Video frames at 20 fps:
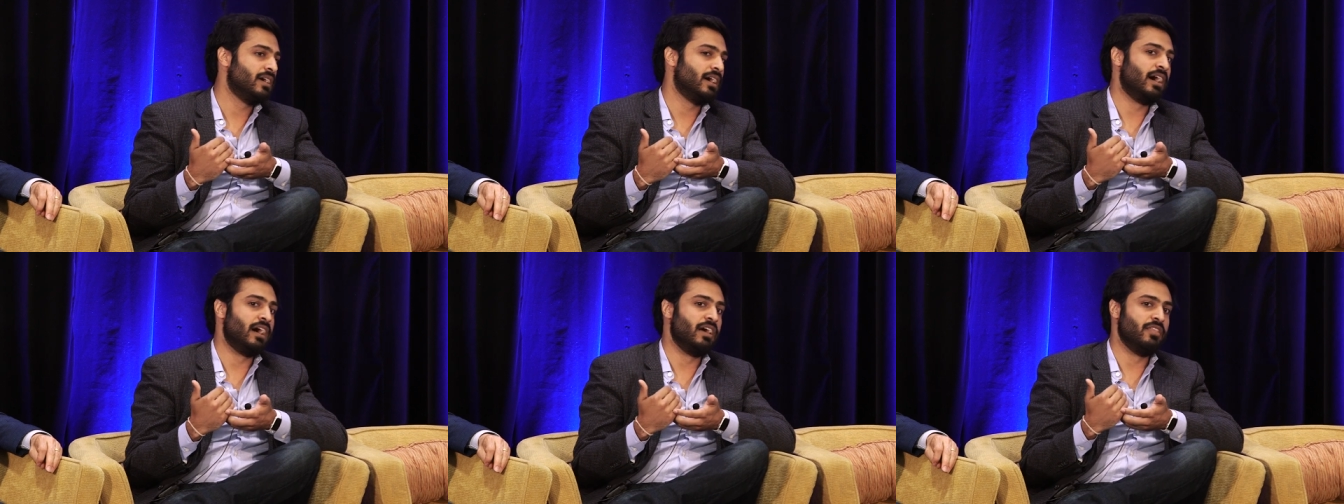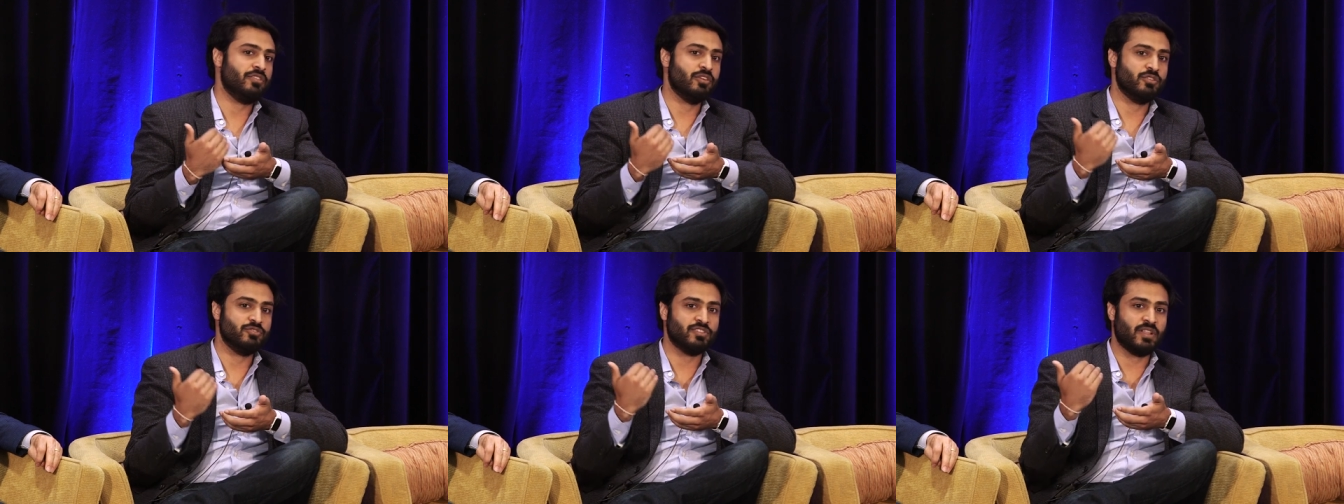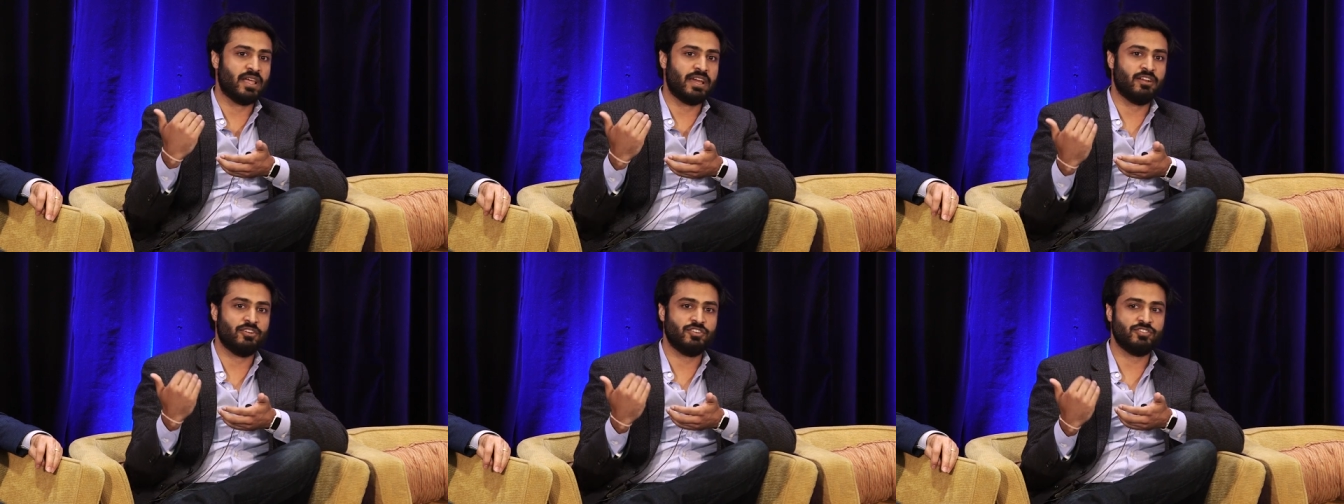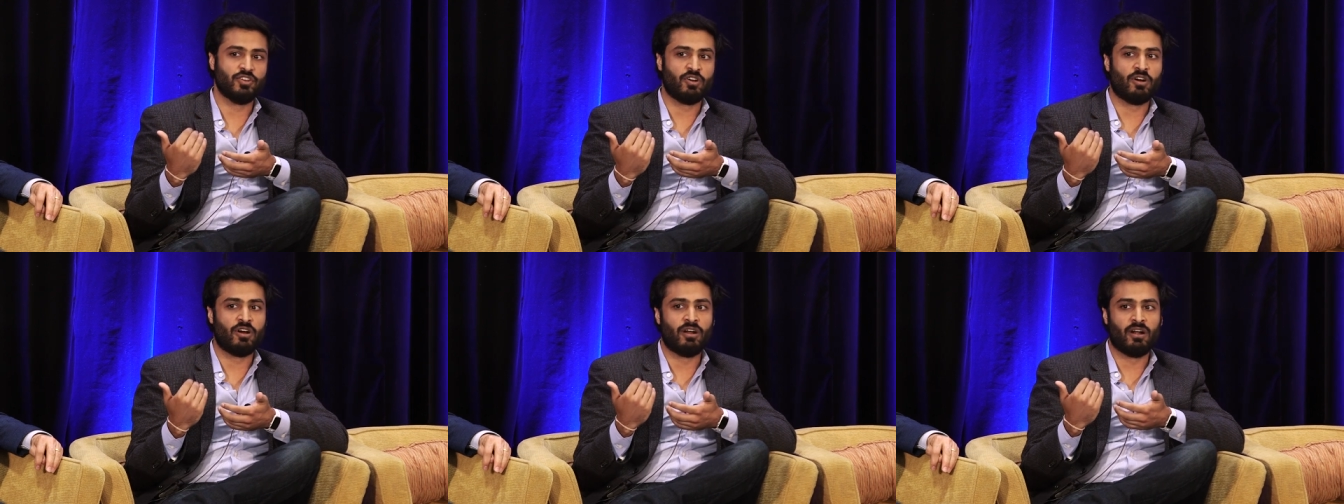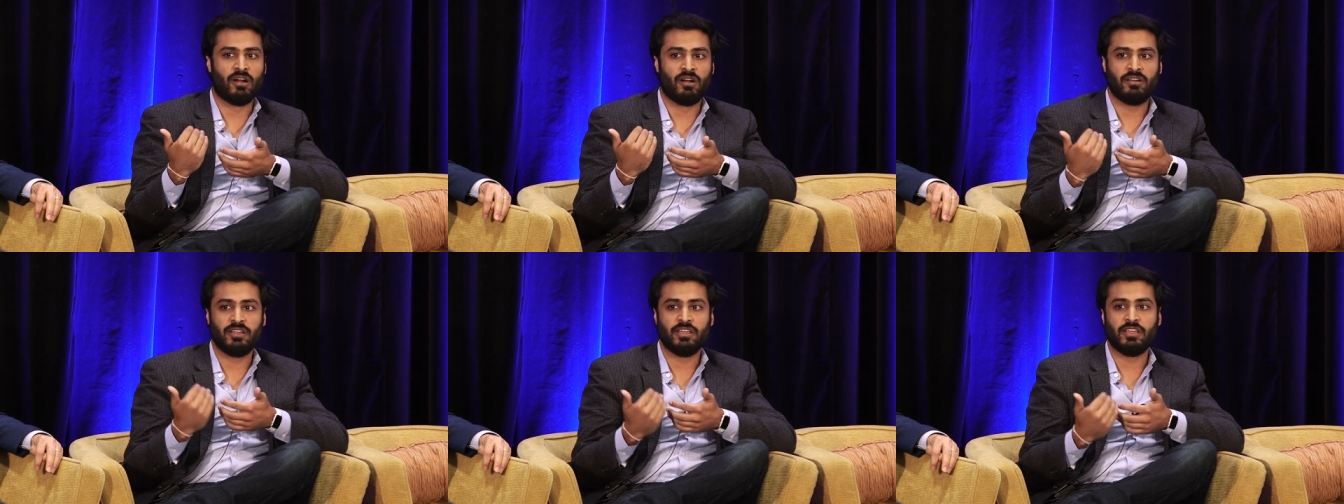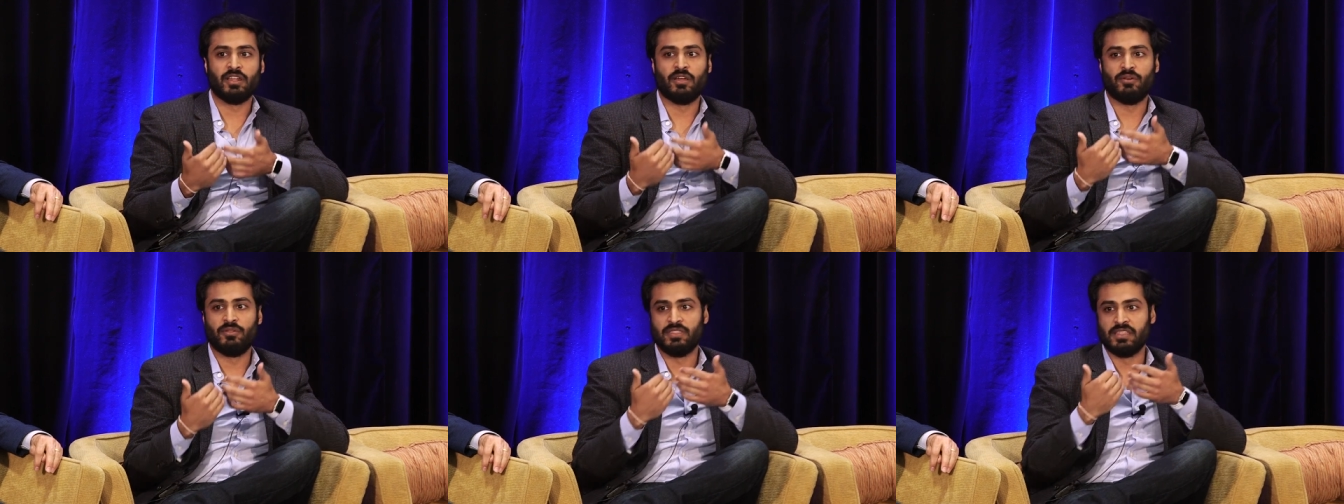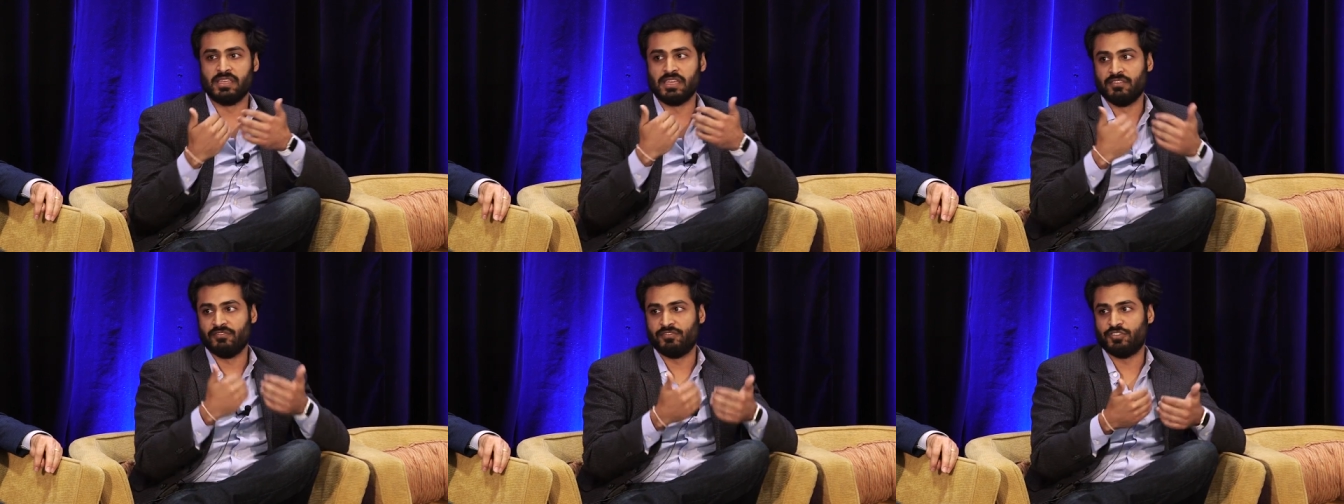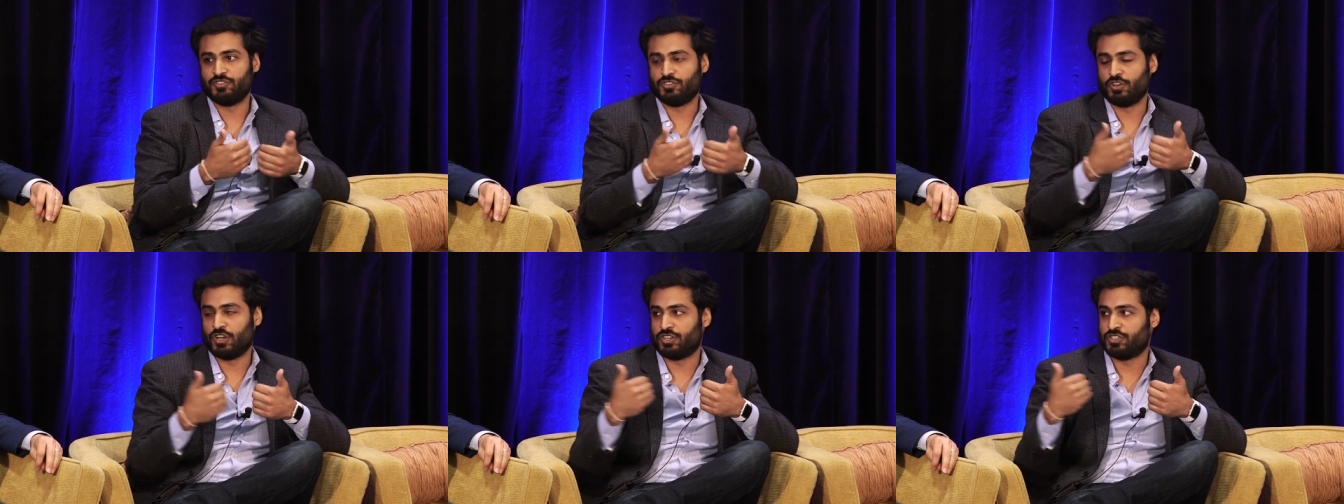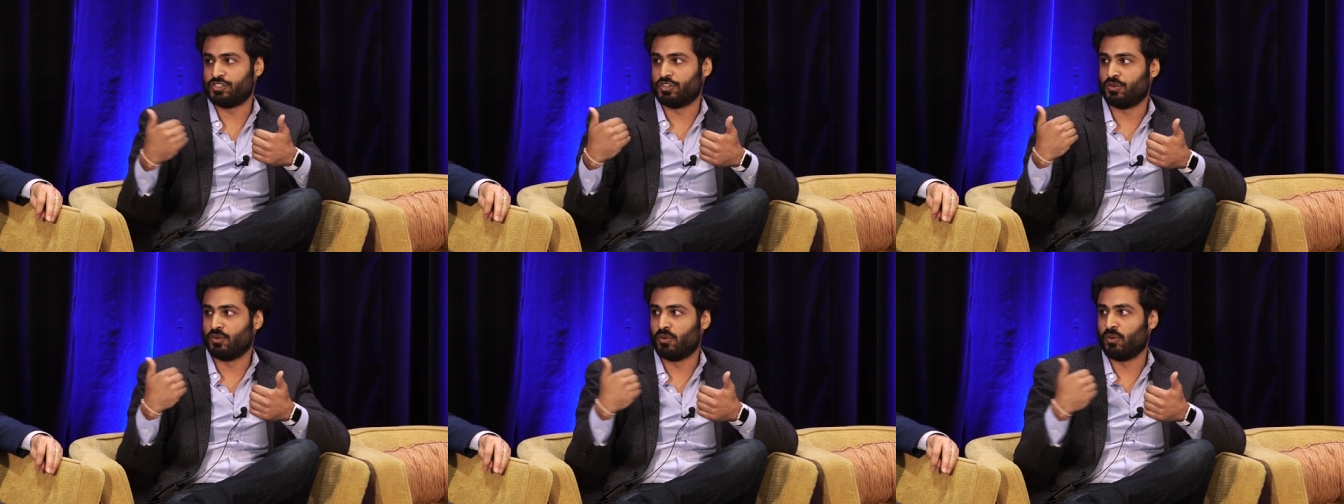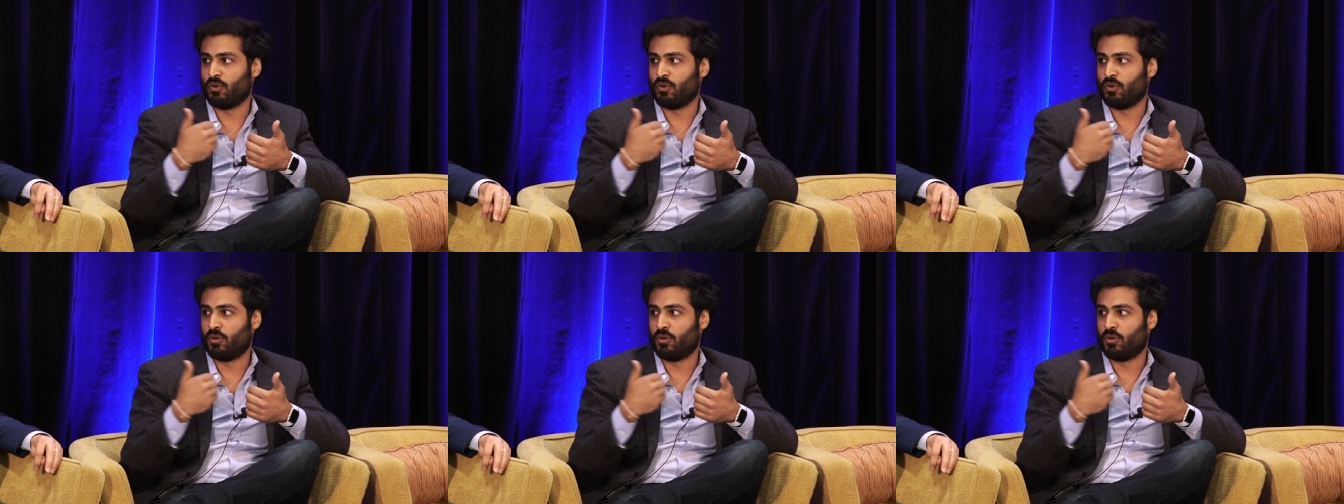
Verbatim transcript: Uh, those layers are, you know, the infrastructure